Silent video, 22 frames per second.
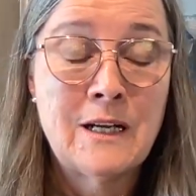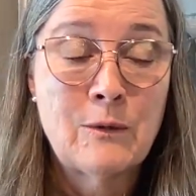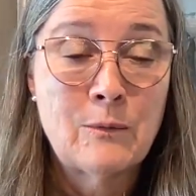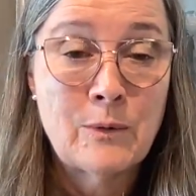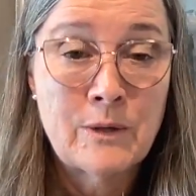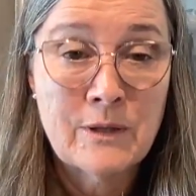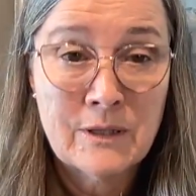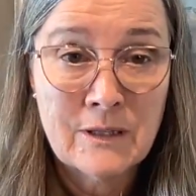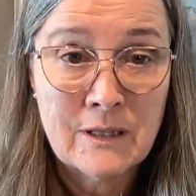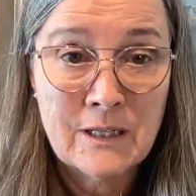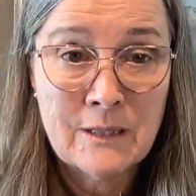
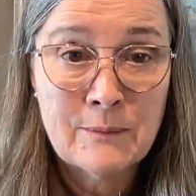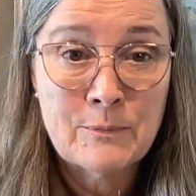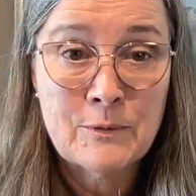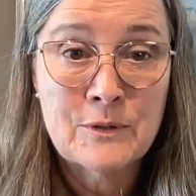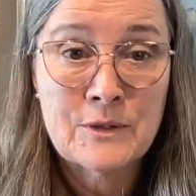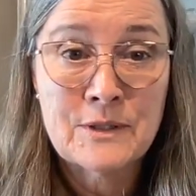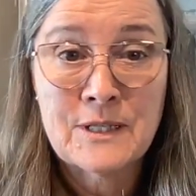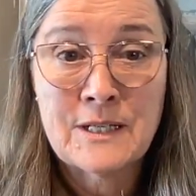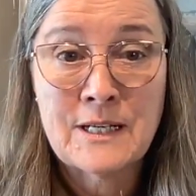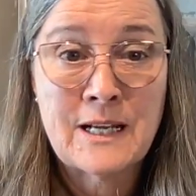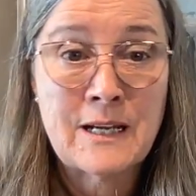with
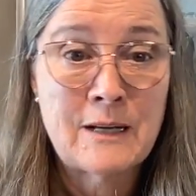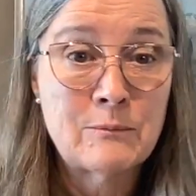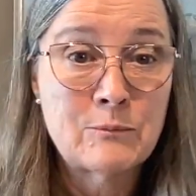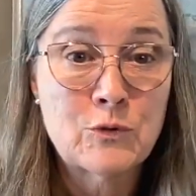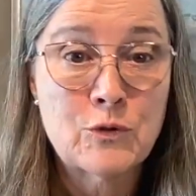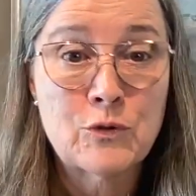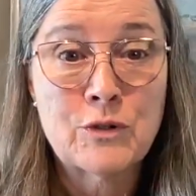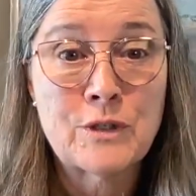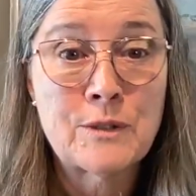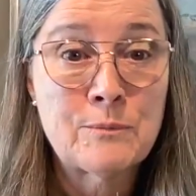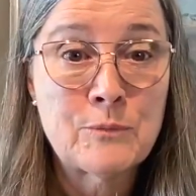clippers and help
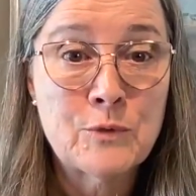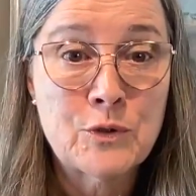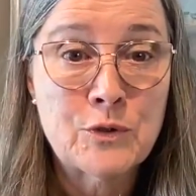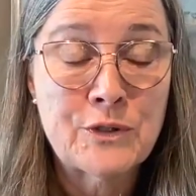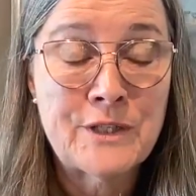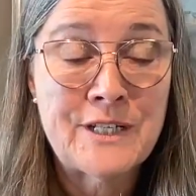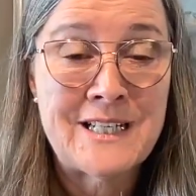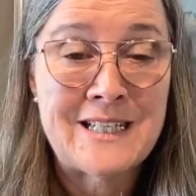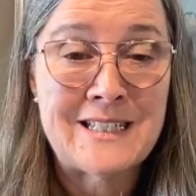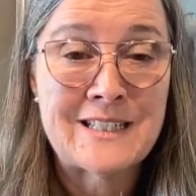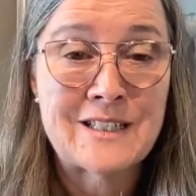trim
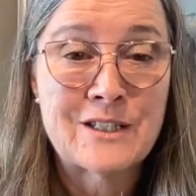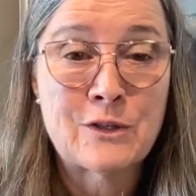trees.